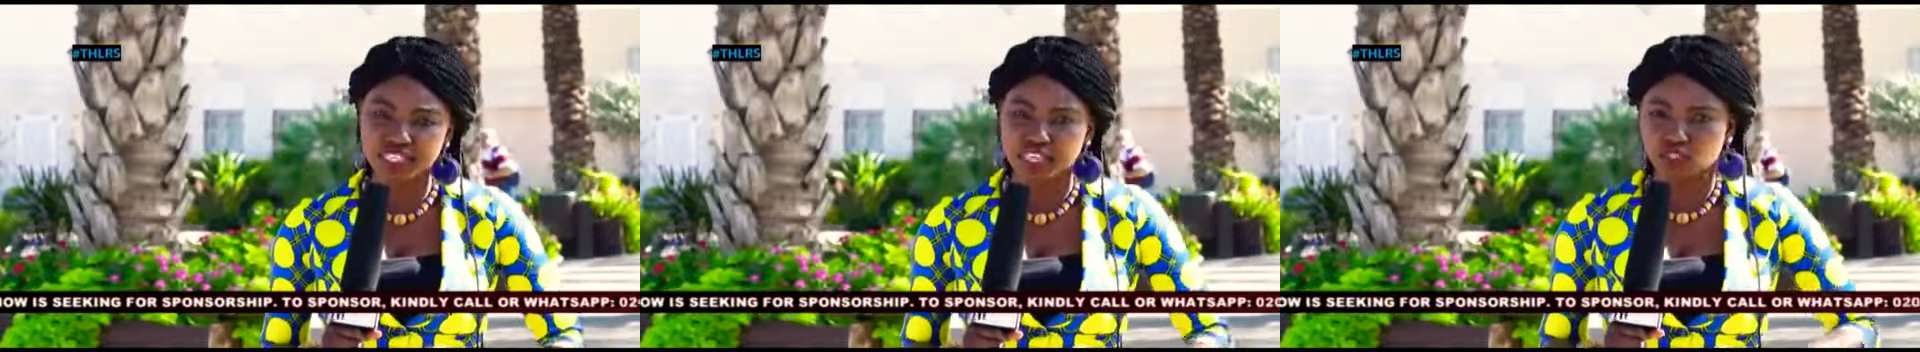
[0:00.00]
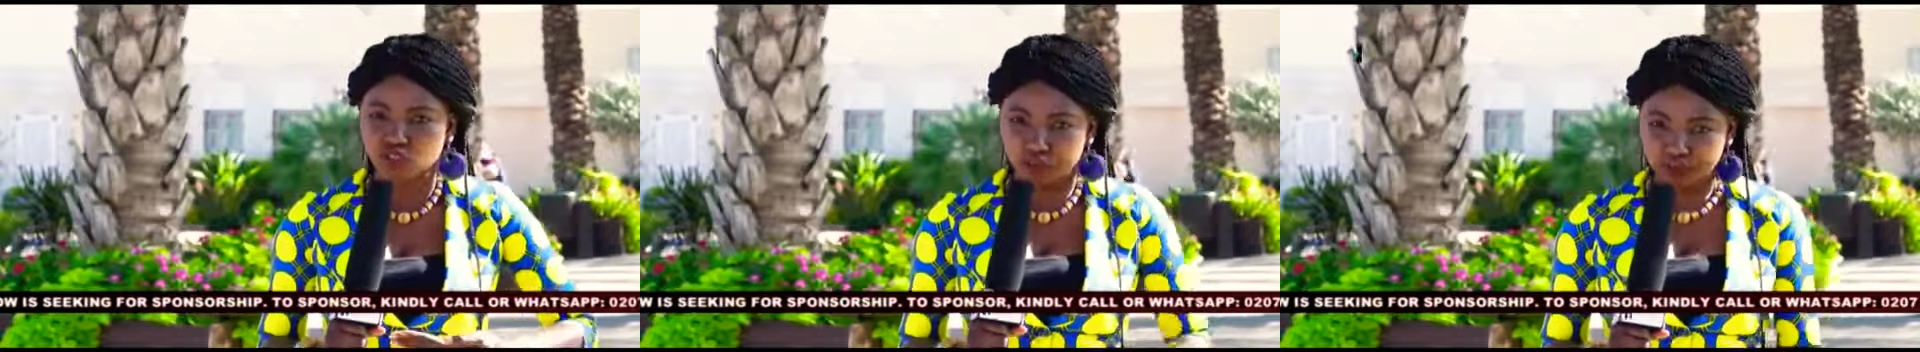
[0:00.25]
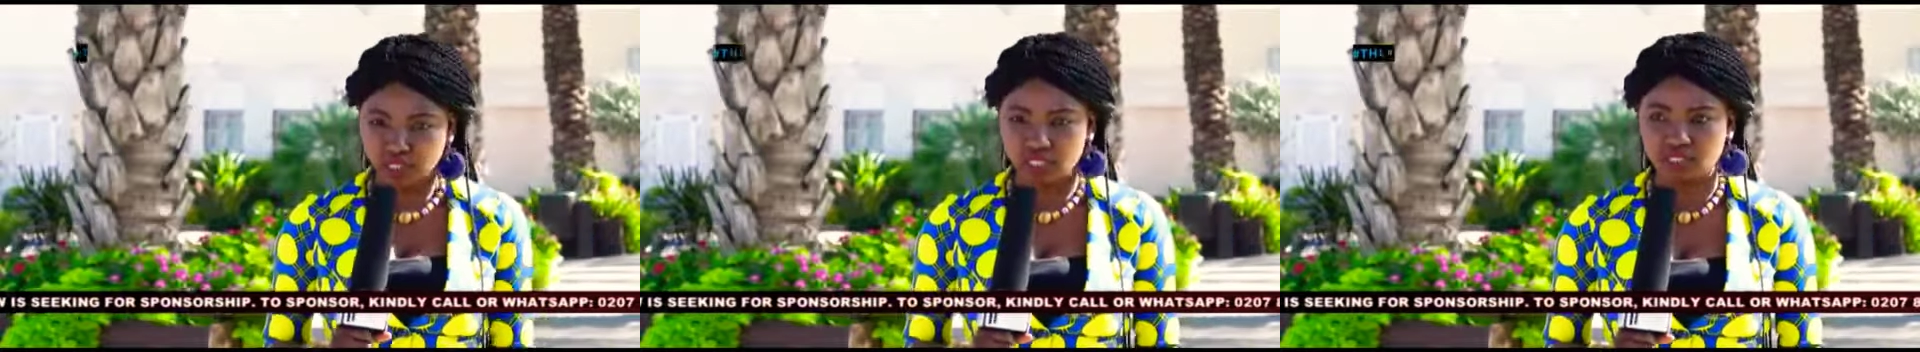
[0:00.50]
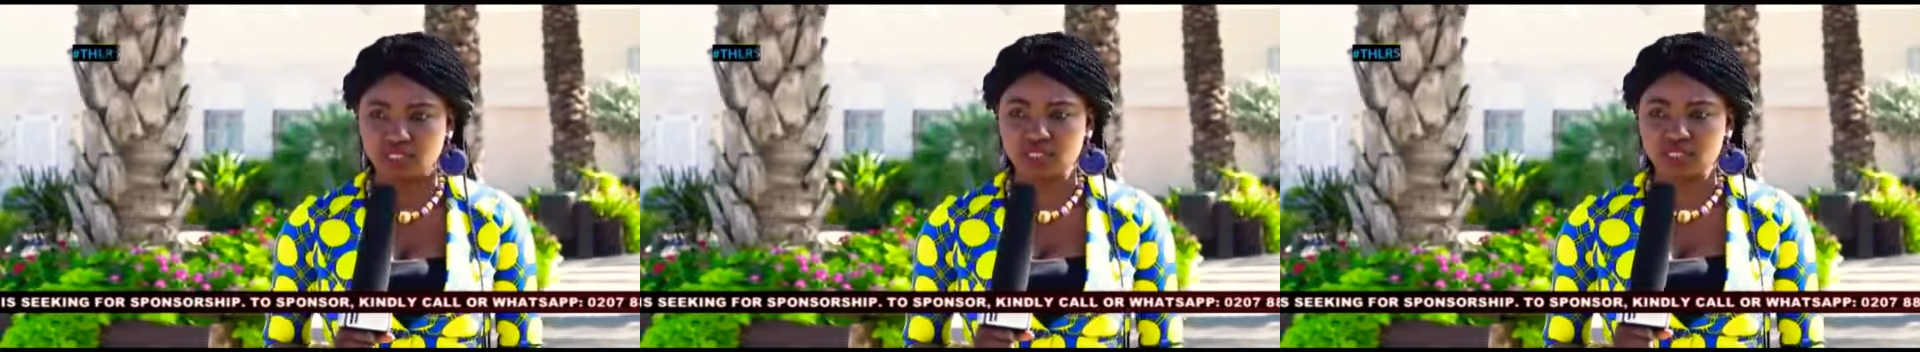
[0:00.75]
the
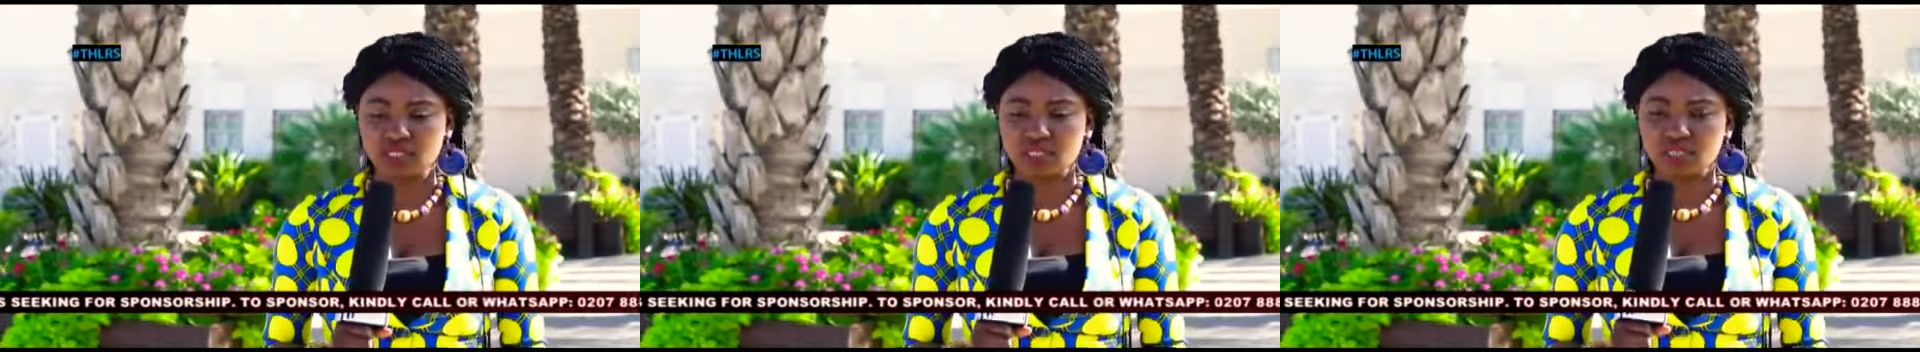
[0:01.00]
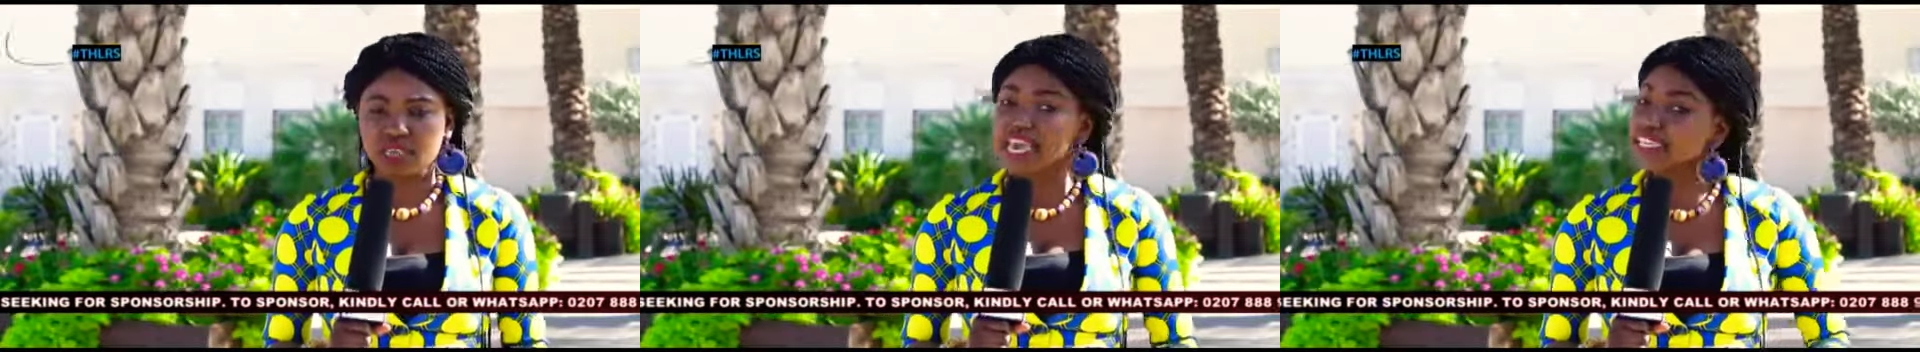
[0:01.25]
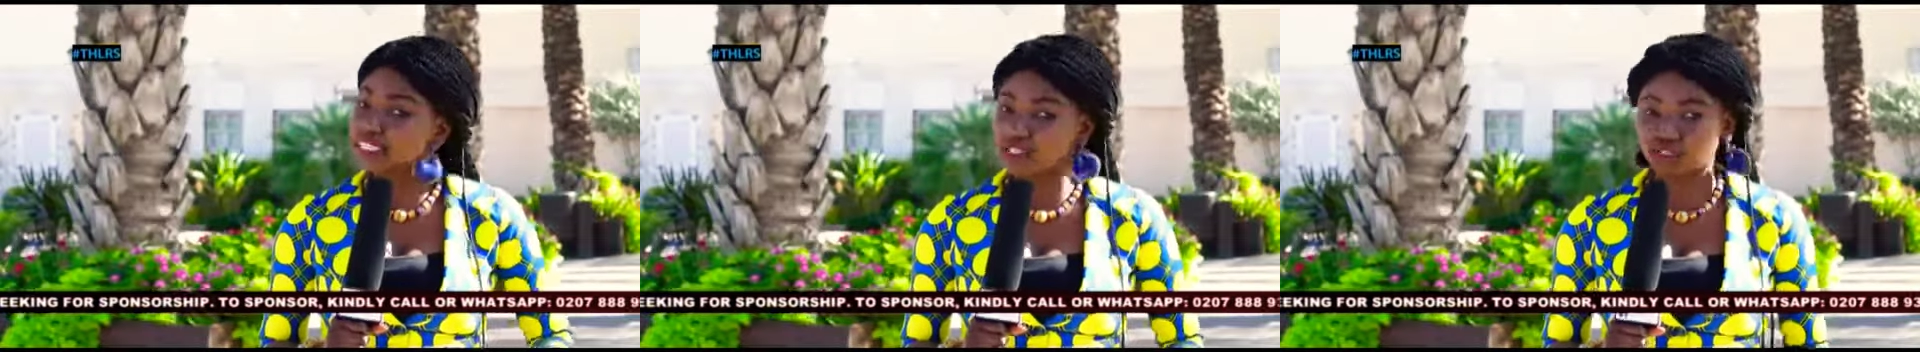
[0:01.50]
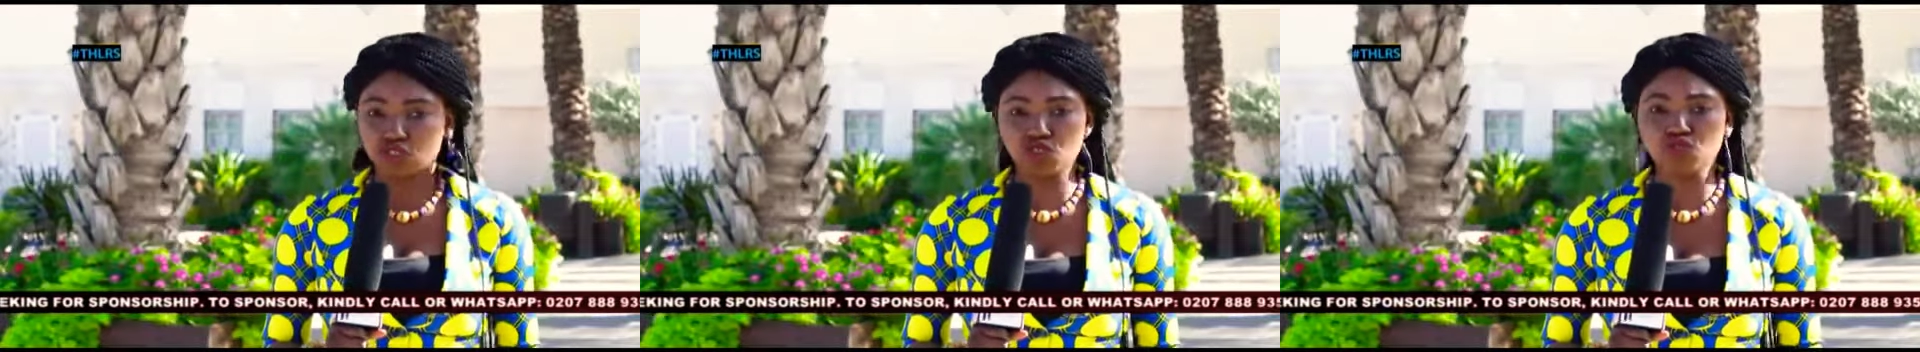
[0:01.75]
scriptures. It
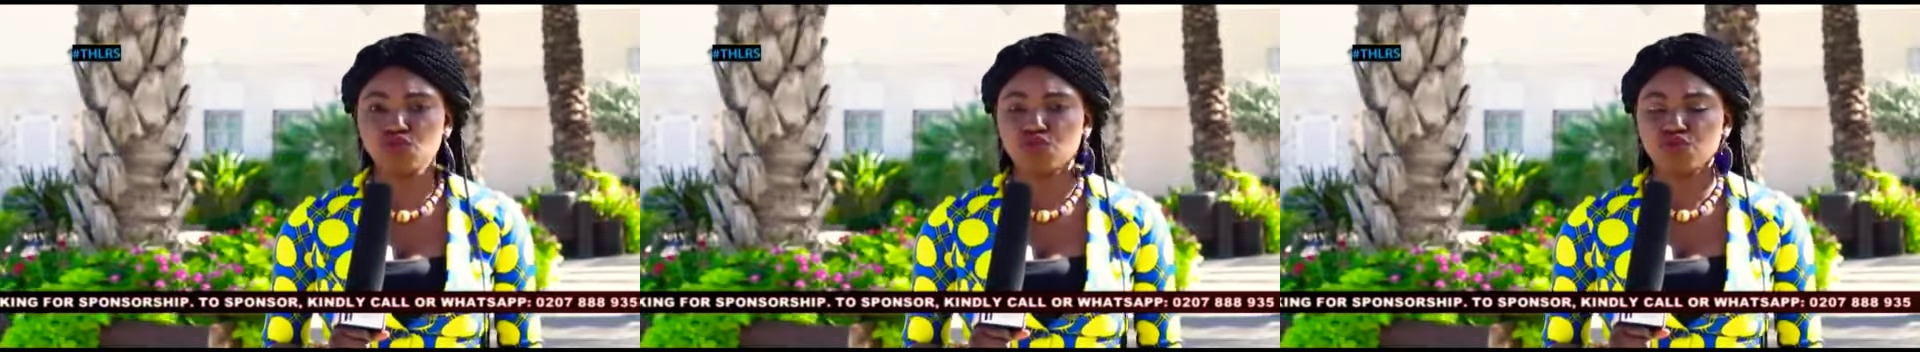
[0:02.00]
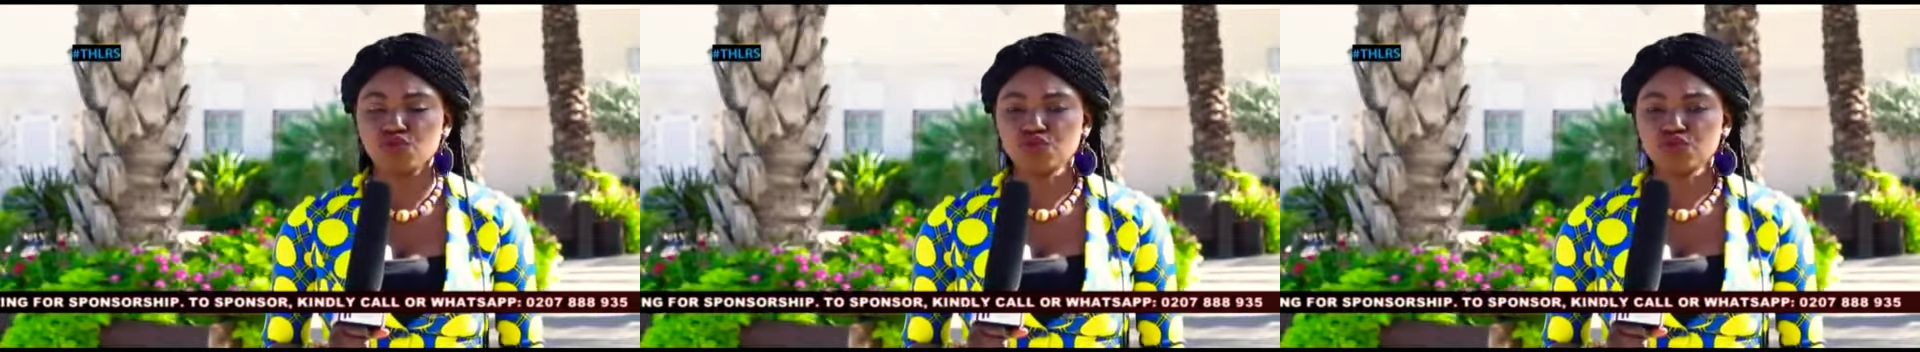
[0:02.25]
is true.